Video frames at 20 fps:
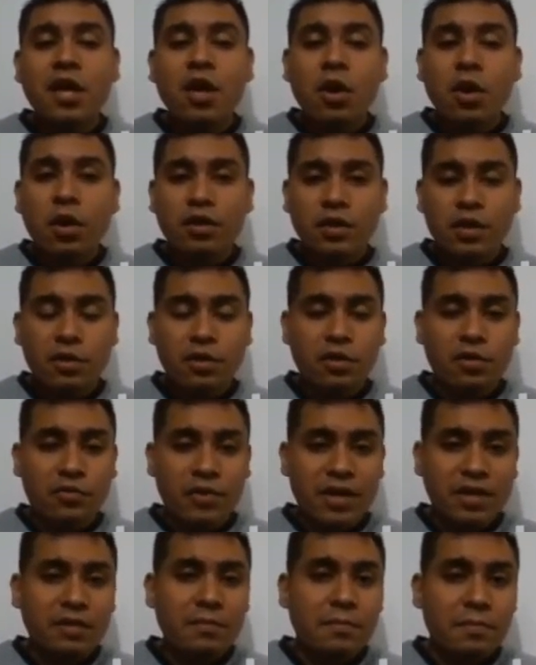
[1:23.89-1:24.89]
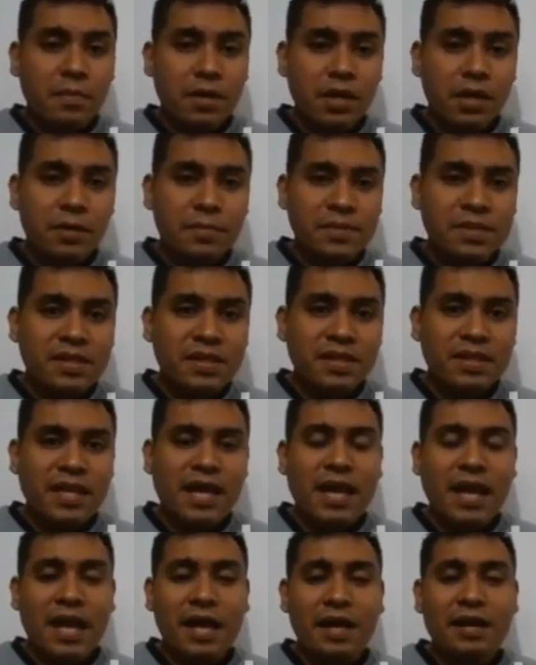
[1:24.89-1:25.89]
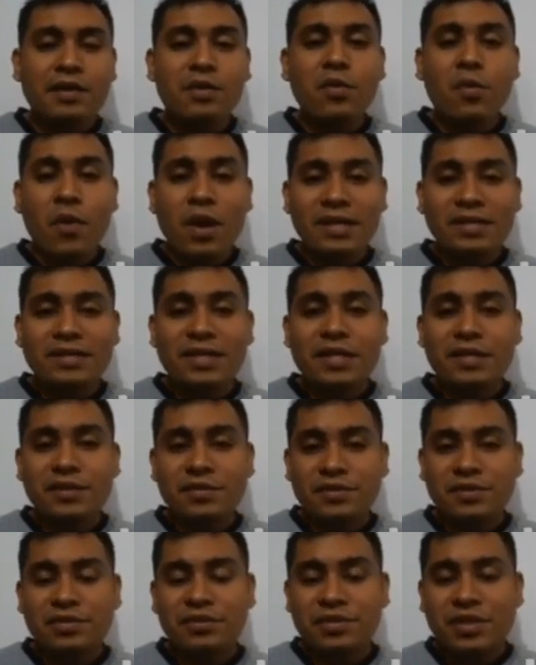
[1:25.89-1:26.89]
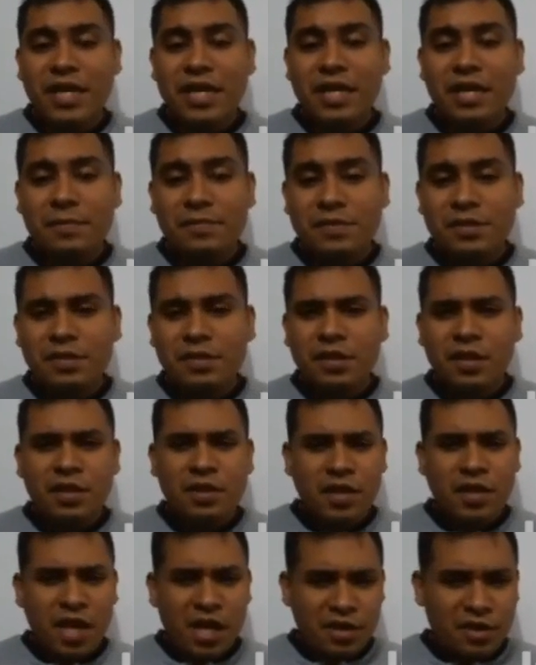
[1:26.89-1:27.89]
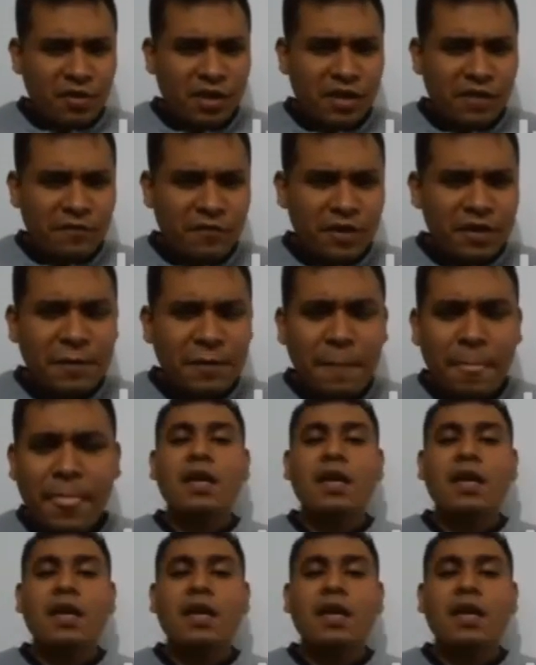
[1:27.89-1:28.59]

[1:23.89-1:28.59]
on their correct verbs that are the ones that use those items. Are you ready for it?